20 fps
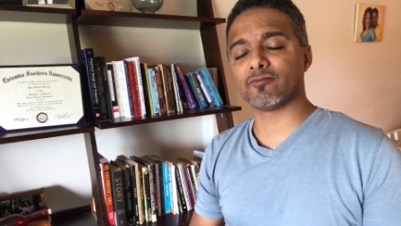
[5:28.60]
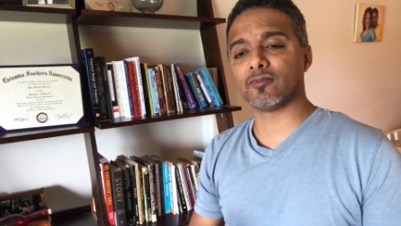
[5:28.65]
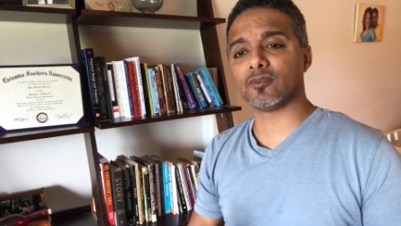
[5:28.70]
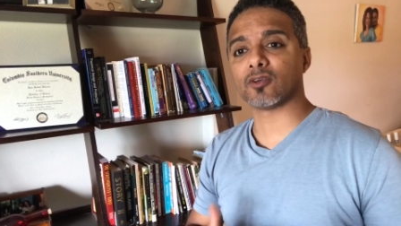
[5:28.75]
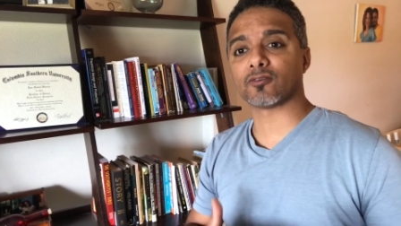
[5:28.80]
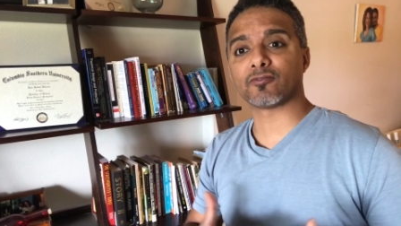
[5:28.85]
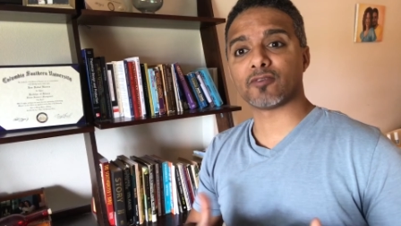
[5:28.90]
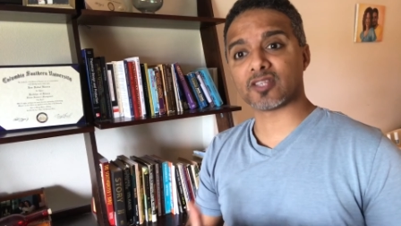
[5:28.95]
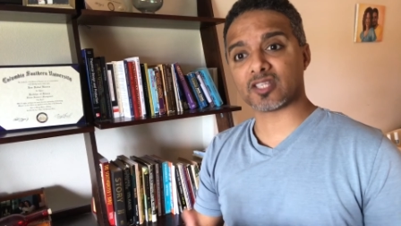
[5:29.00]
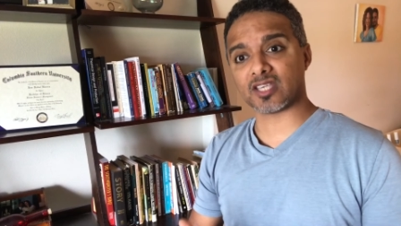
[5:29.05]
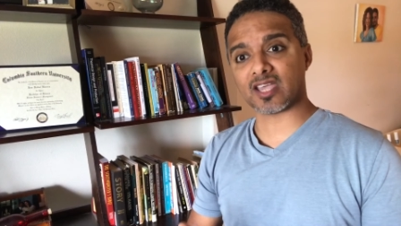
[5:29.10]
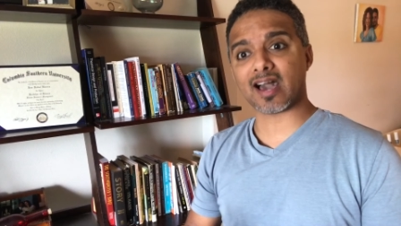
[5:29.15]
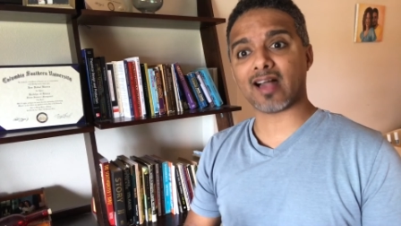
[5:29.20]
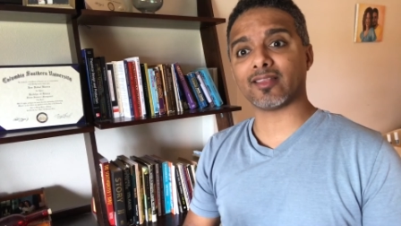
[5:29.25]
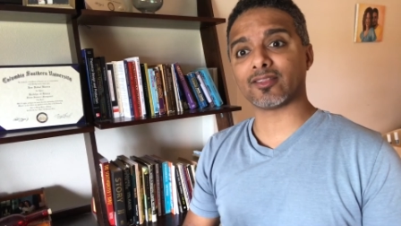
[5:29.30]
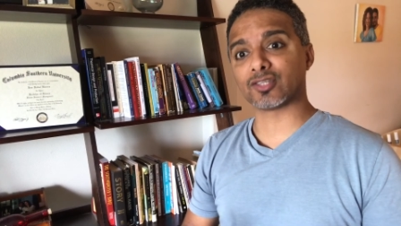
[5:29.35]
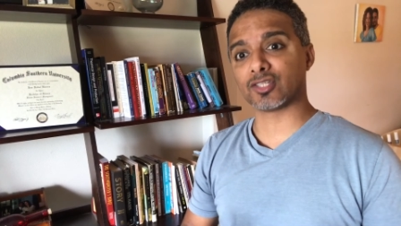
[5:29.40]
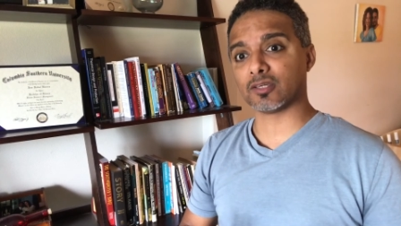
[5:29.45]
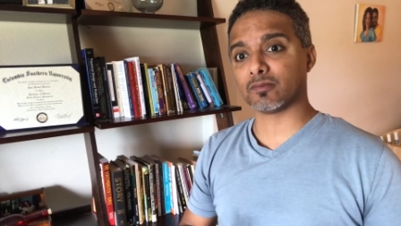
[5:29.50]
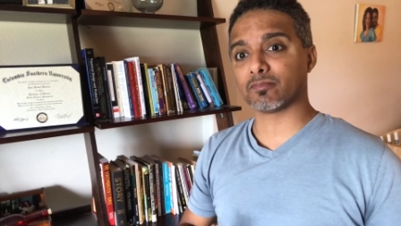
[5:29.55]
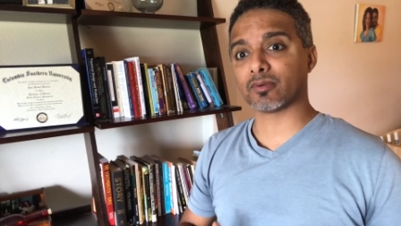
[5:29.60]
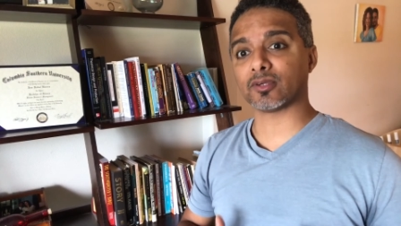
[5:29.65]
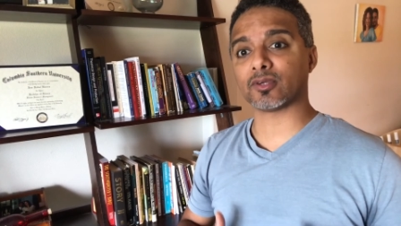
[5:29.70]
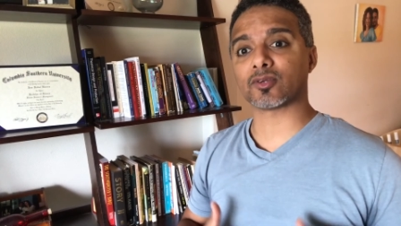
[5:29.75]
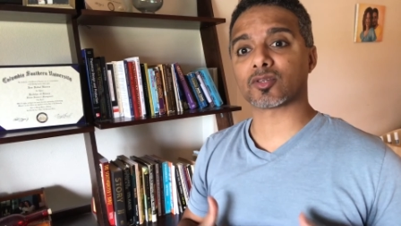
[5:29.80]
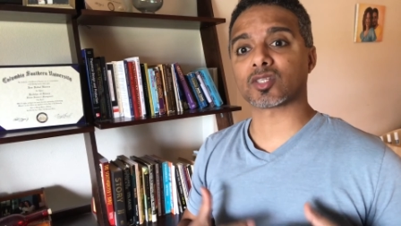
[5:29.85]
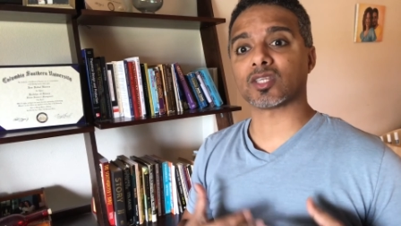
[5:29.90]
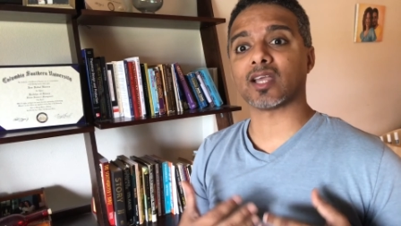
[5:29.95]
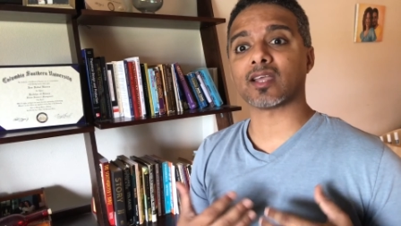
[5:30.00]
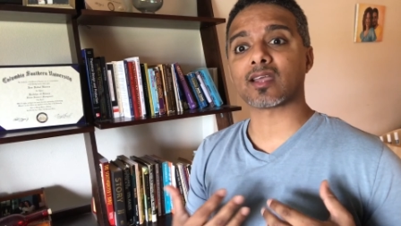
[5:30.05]
physiology, but your
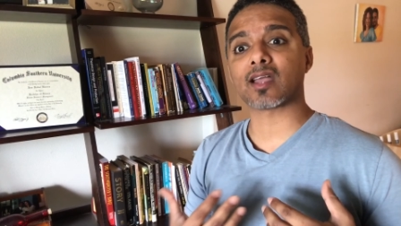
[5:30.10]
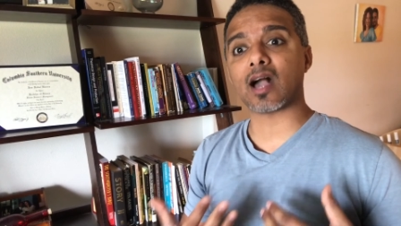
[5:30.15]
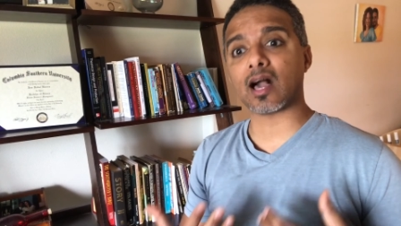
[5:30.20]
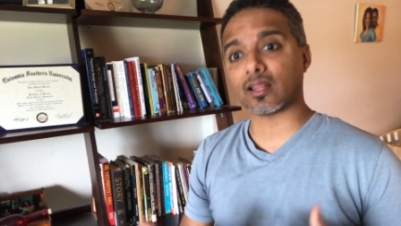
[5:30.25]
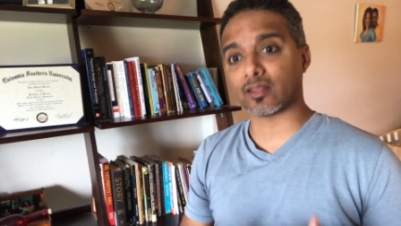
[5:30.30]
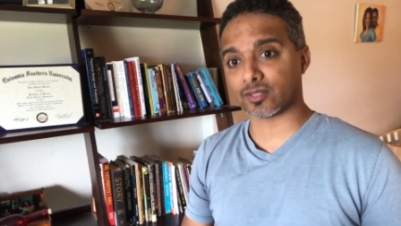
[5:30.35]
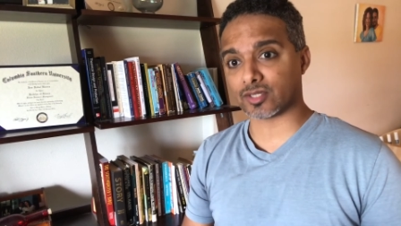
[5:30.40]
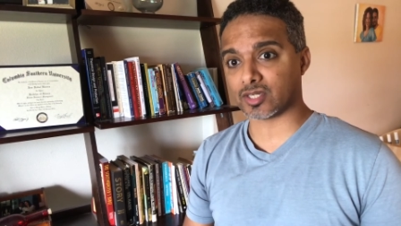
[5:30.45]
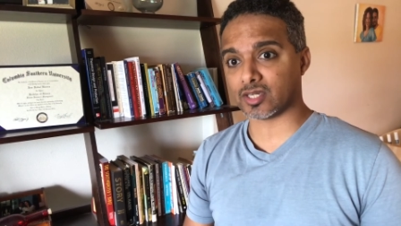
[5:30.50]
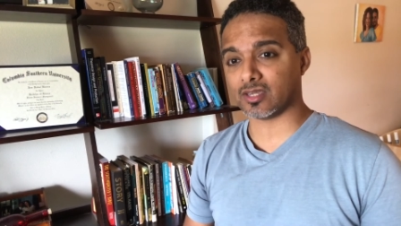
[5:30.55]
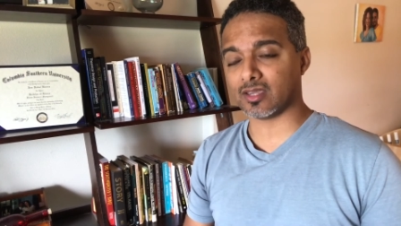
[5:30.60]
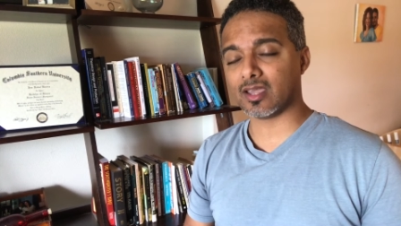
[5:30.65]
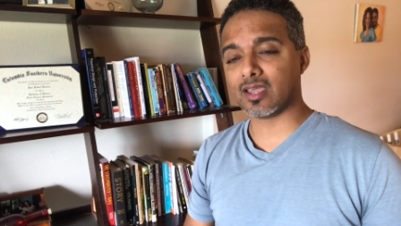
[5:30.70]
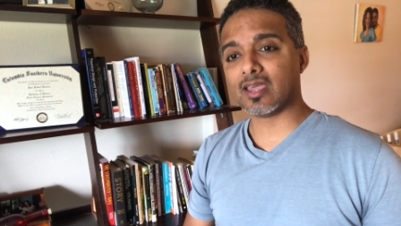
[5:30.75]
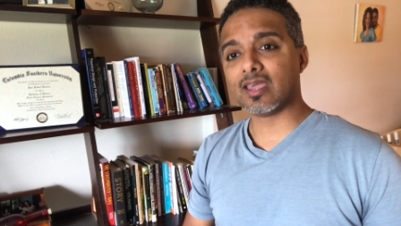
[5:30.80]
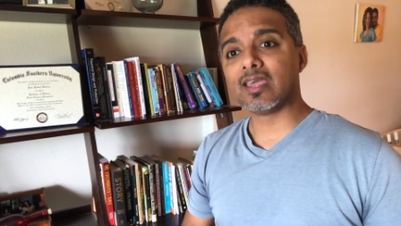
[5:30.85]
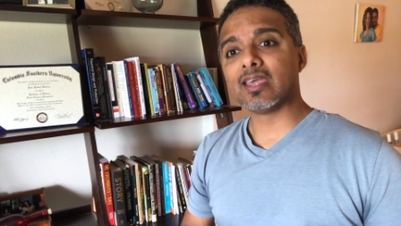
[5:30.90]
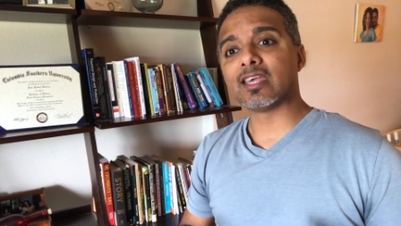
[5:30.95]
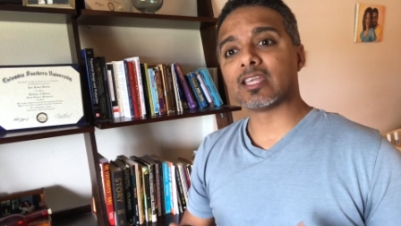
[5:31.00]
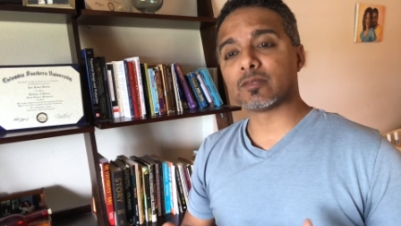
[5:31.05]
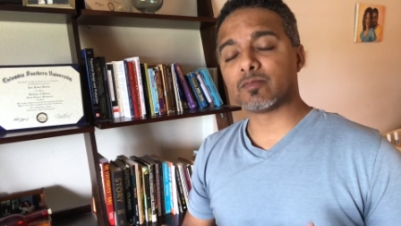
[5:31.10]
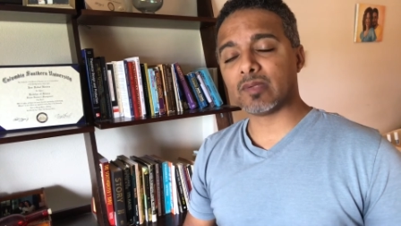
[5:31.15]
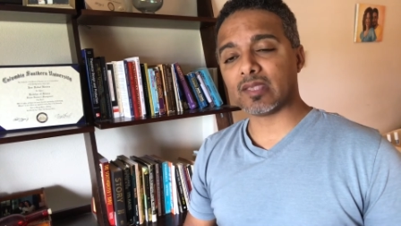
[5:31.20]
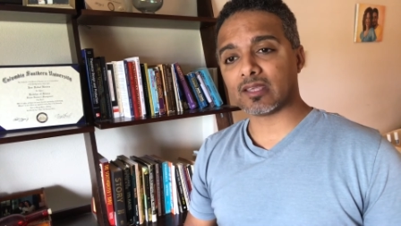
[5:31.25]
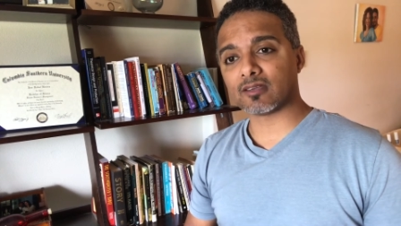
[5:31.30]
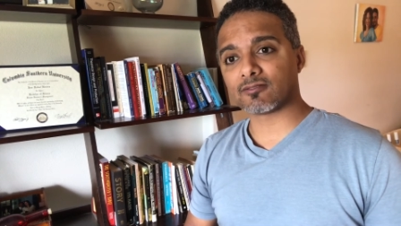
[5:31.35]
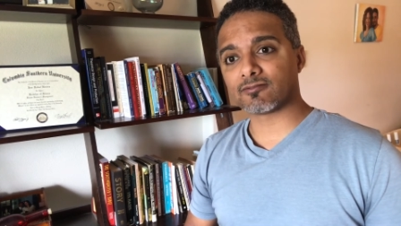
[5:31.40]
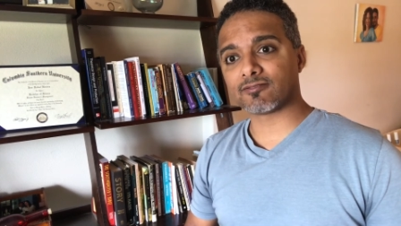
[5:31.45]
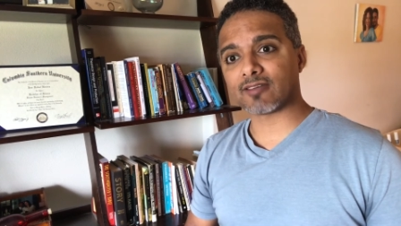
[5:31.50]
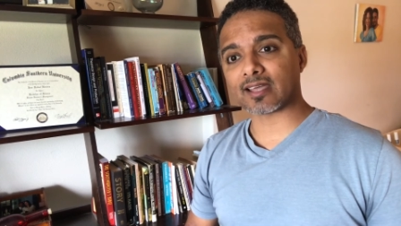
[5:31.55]
psychology is being
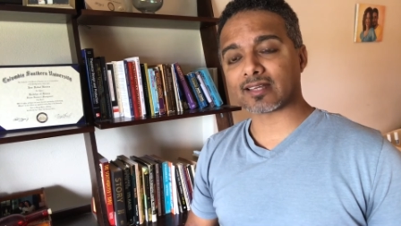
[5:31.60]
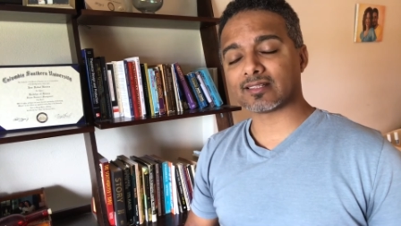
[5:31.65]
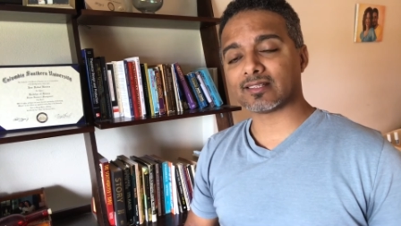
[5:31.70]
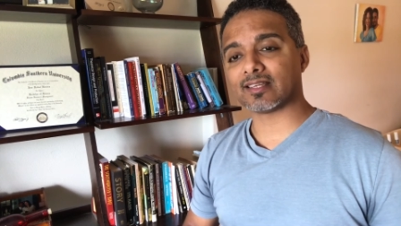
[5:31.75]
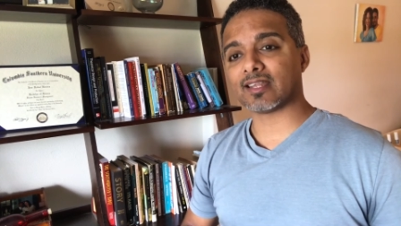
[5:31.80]
affected.